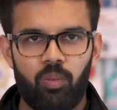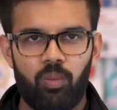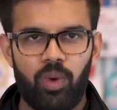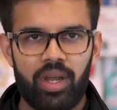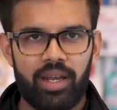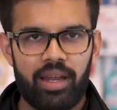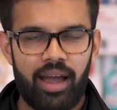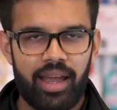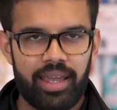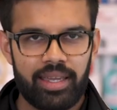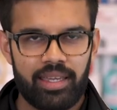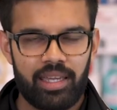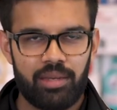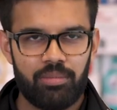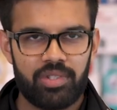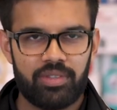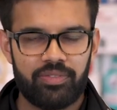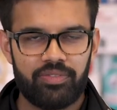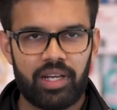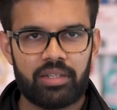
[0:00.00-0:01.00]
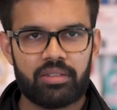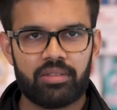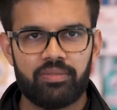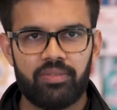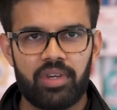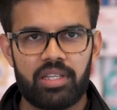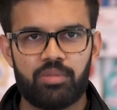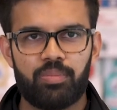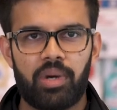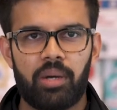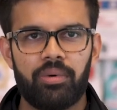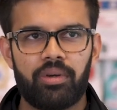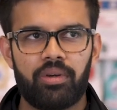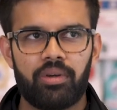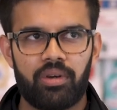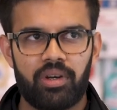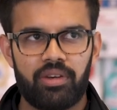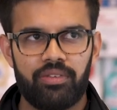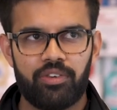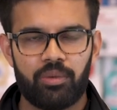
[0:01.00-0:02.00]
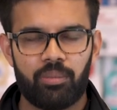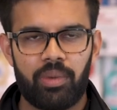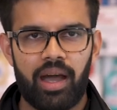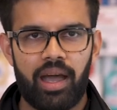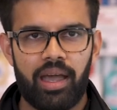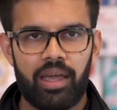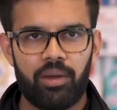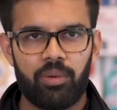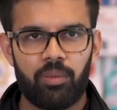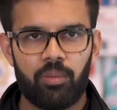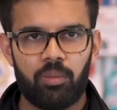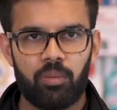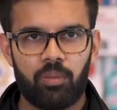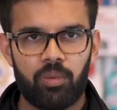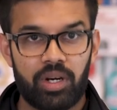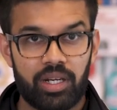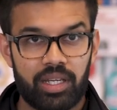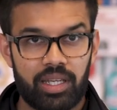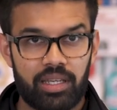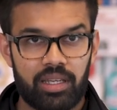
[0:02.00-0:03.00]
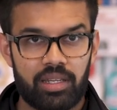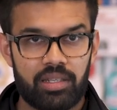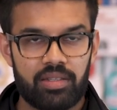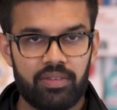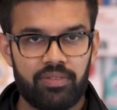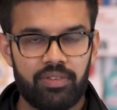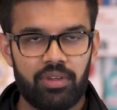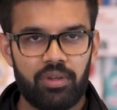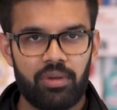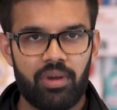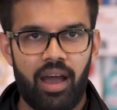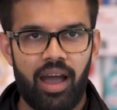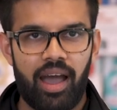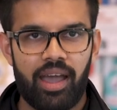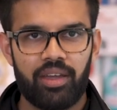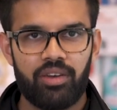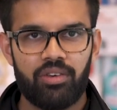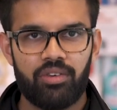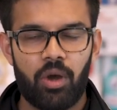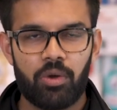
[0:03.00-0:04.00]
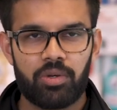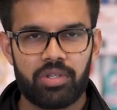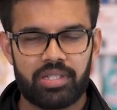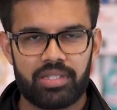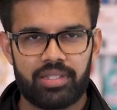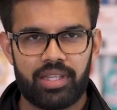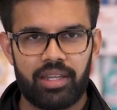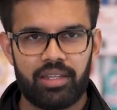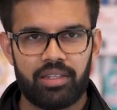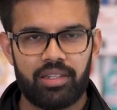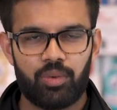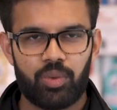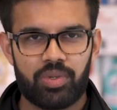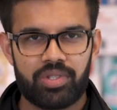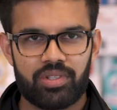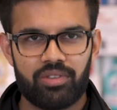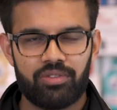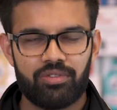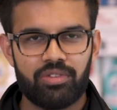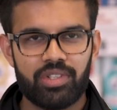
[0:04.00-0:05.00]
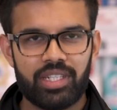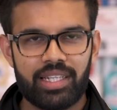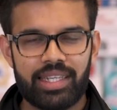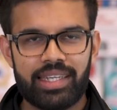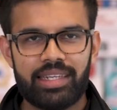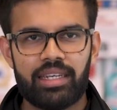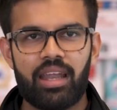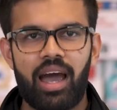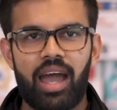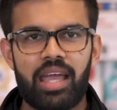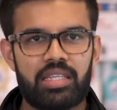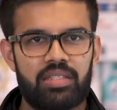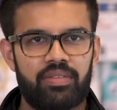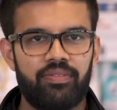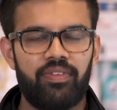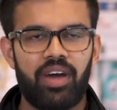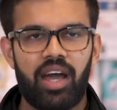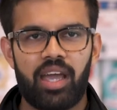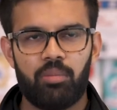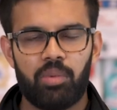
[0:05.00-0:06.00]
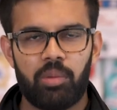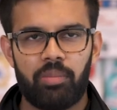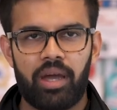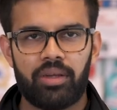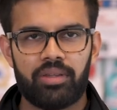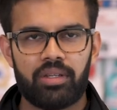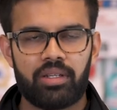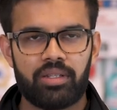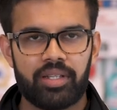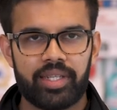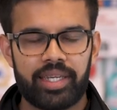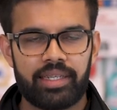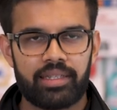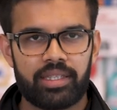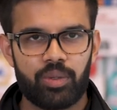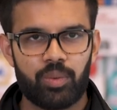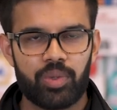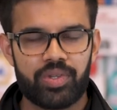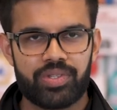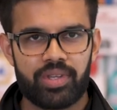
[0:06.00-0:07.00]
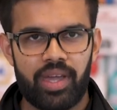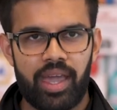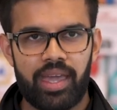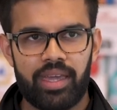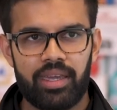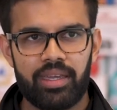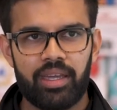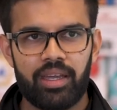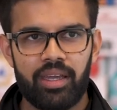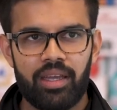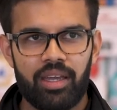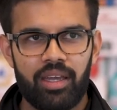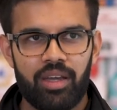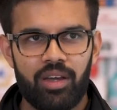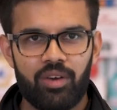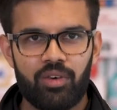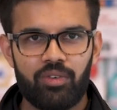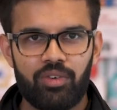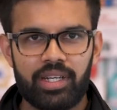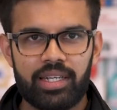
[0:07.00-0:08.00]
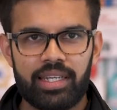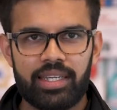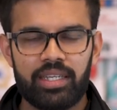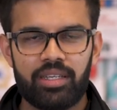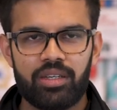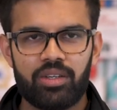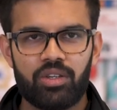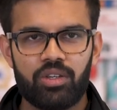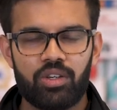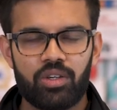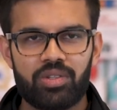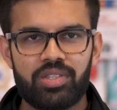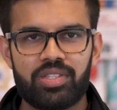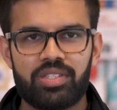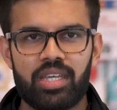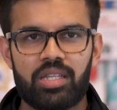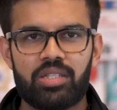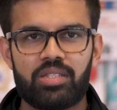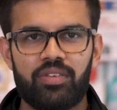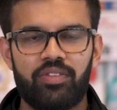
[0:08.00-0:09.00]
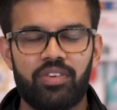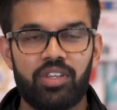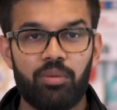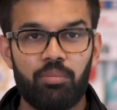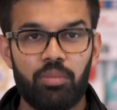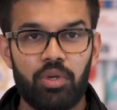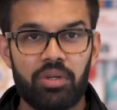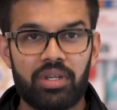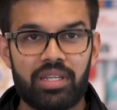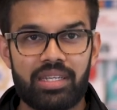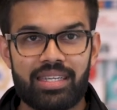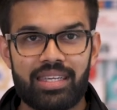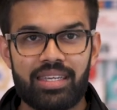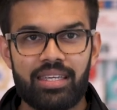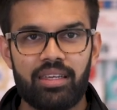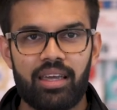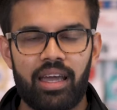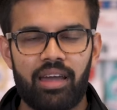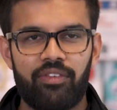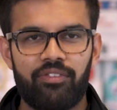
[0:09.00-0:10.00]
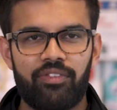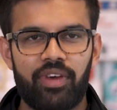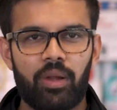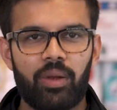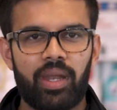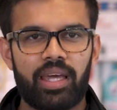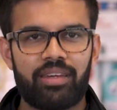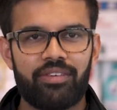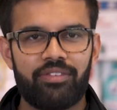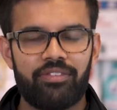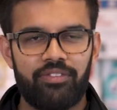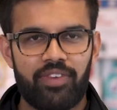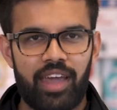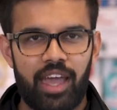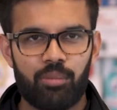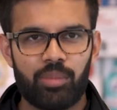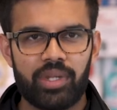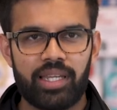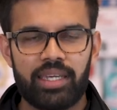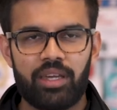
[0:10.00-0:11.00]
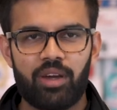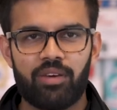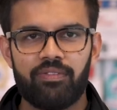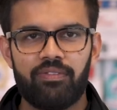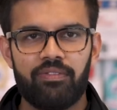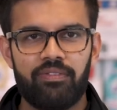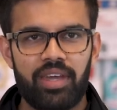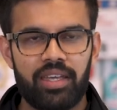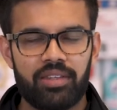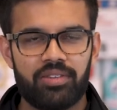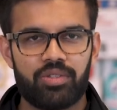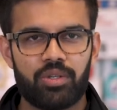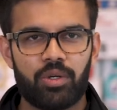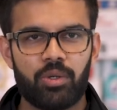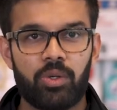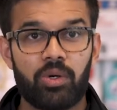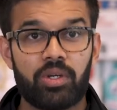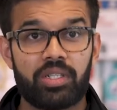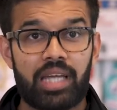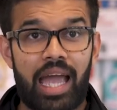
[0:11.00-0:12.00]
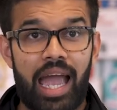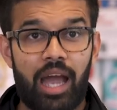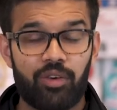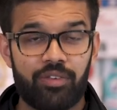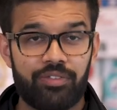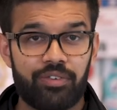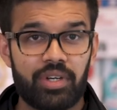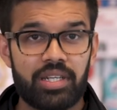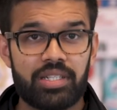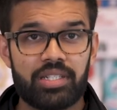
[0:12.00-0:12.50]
When I came to Franklin Vets Public Order for my working interview, I noticed that there was a really nice vibe about the clinic. There was a really good sense of community. It felt like a family of vets who looked out for